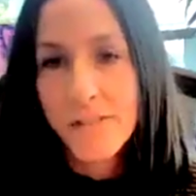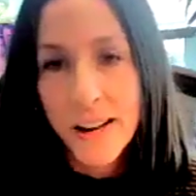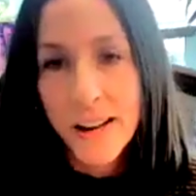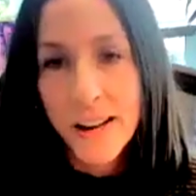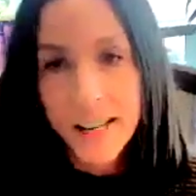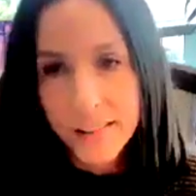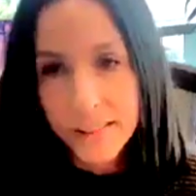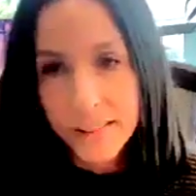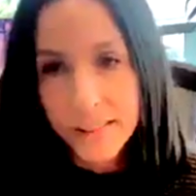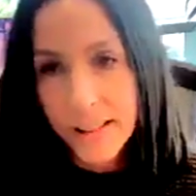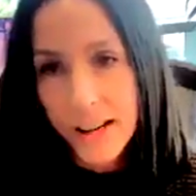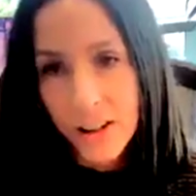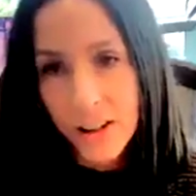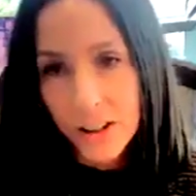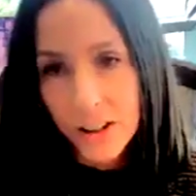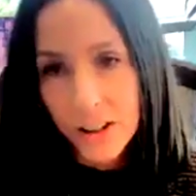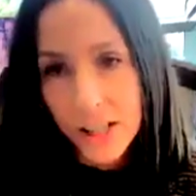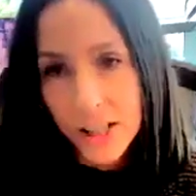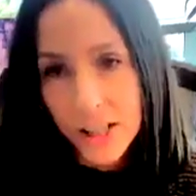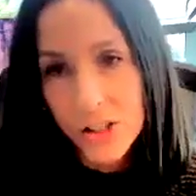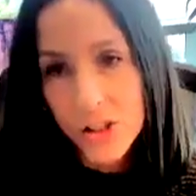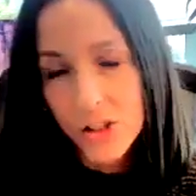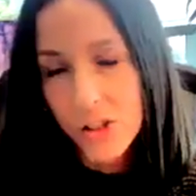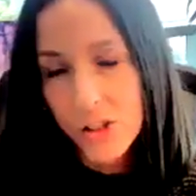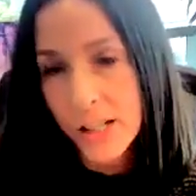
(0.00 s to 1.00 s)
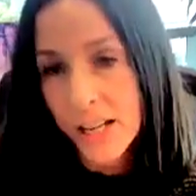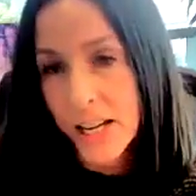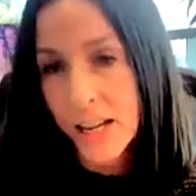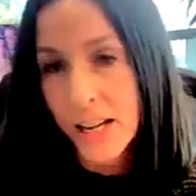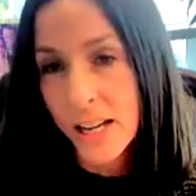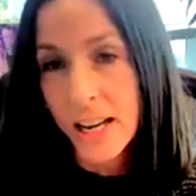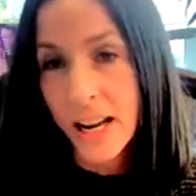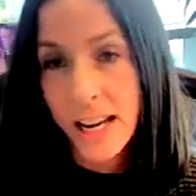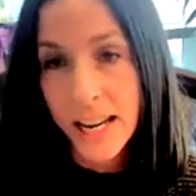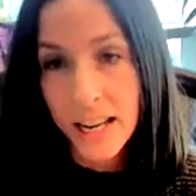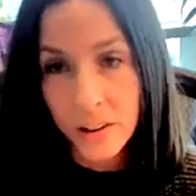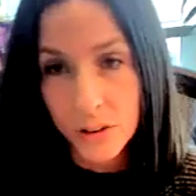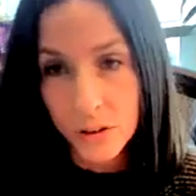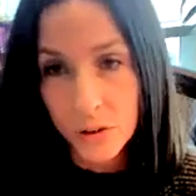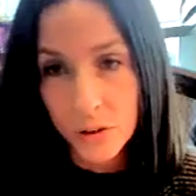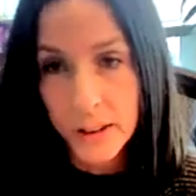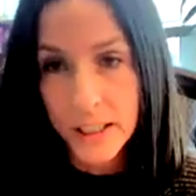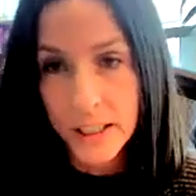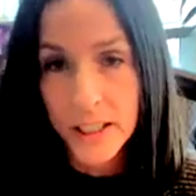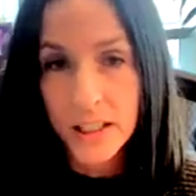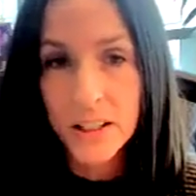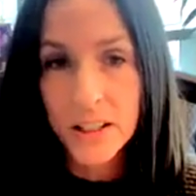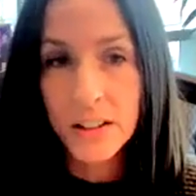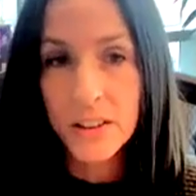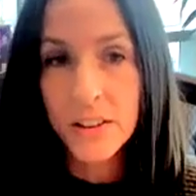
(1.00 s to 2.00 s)
facing our country,
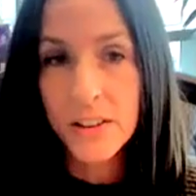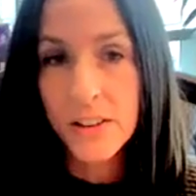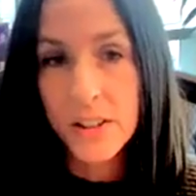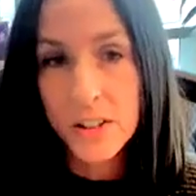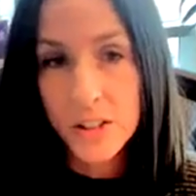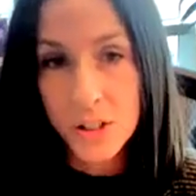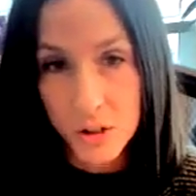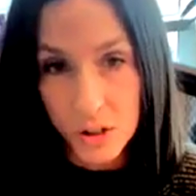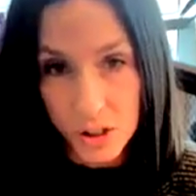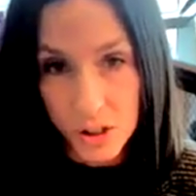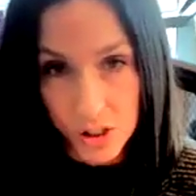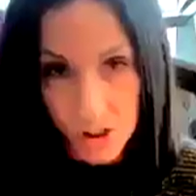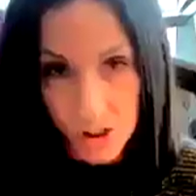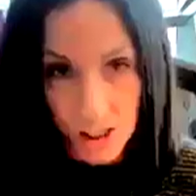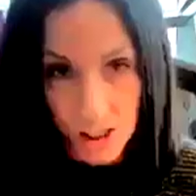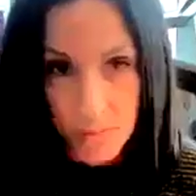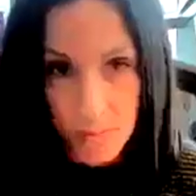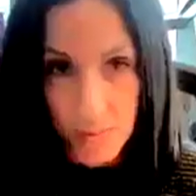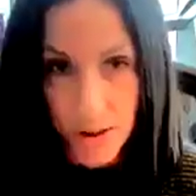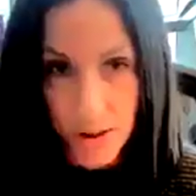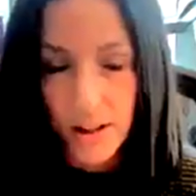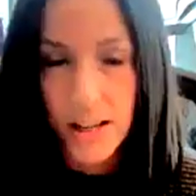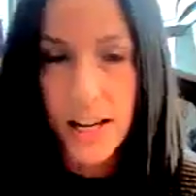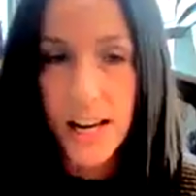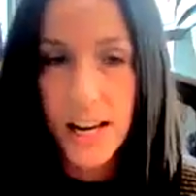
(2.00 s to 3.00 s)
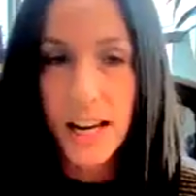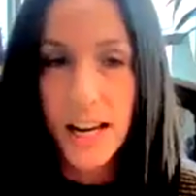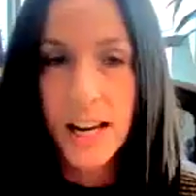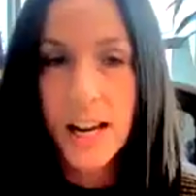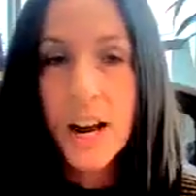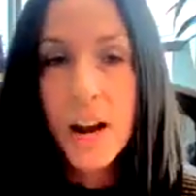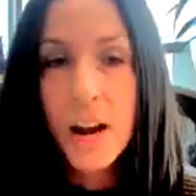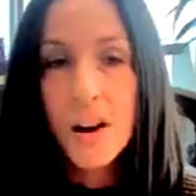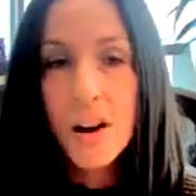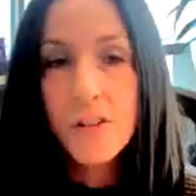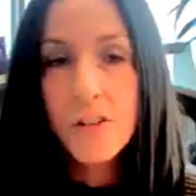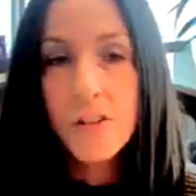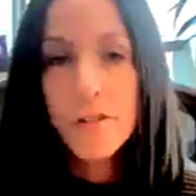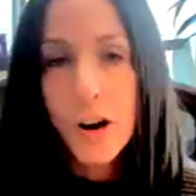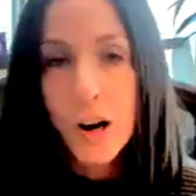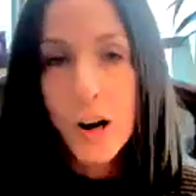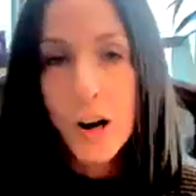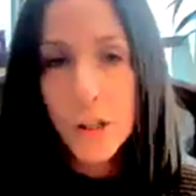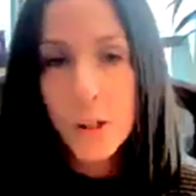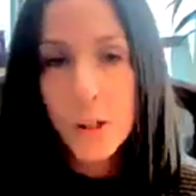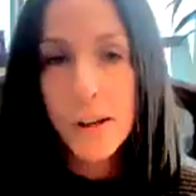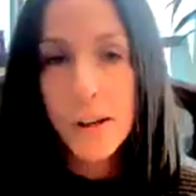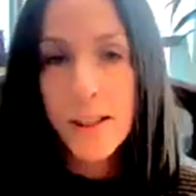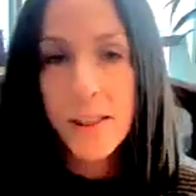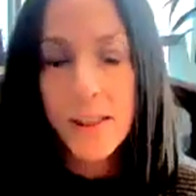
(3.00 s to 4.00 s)
Israel, the Jewish community,
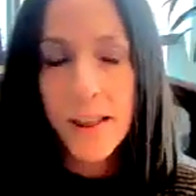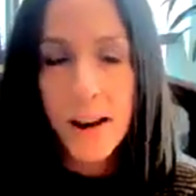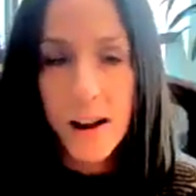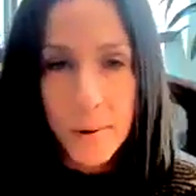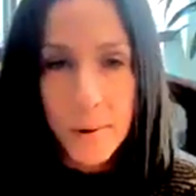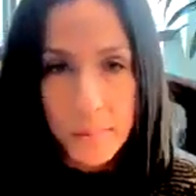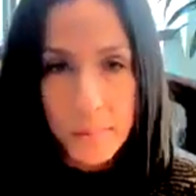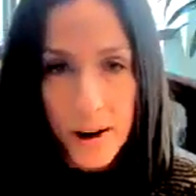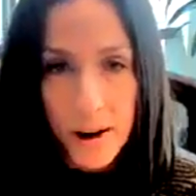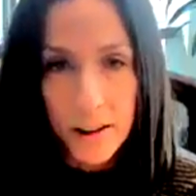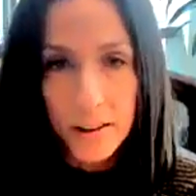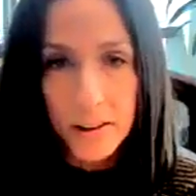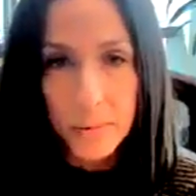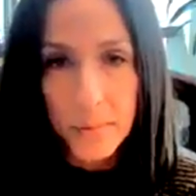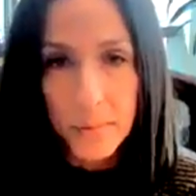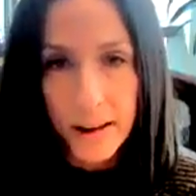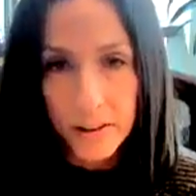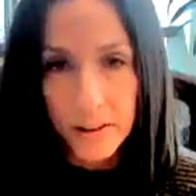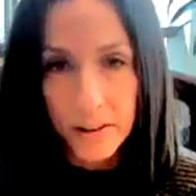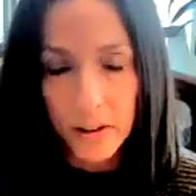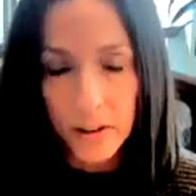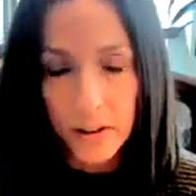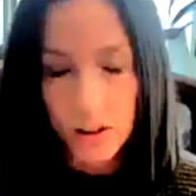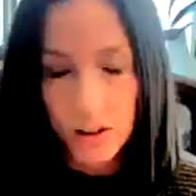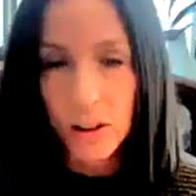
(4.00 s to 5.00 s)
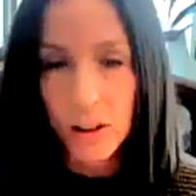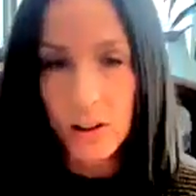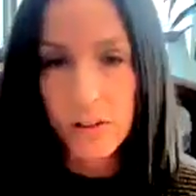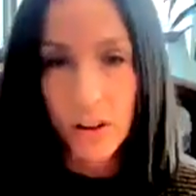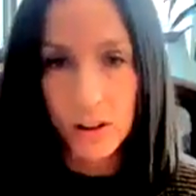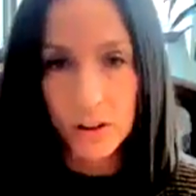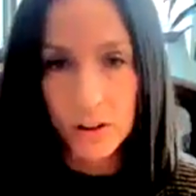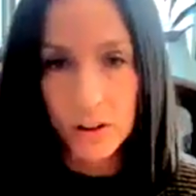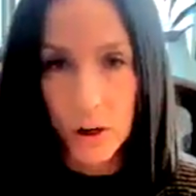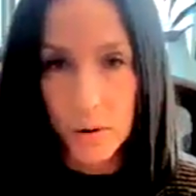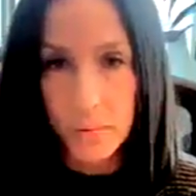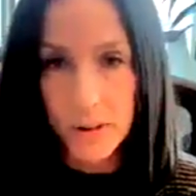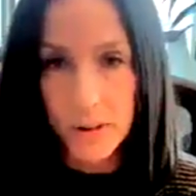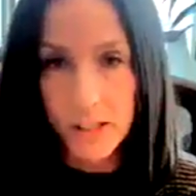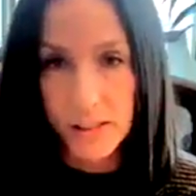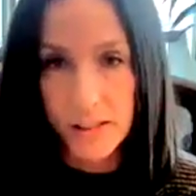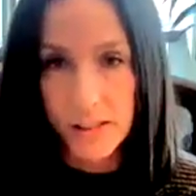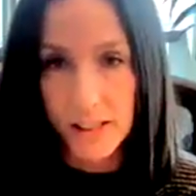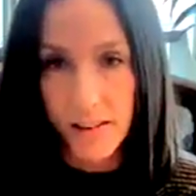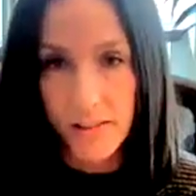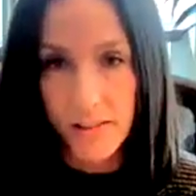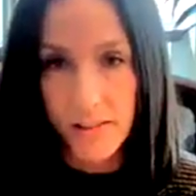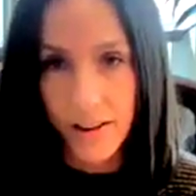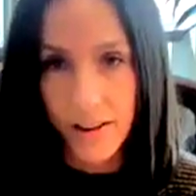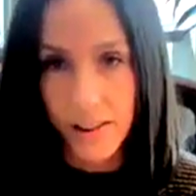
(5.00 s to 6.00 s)
following the Hamas massacre of October
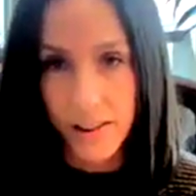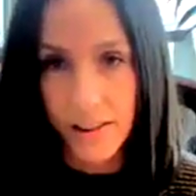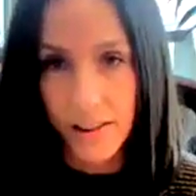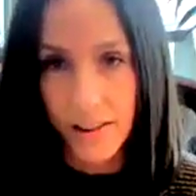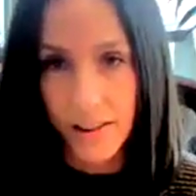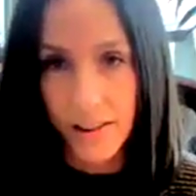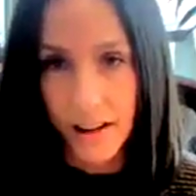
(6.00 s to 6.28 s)
7th.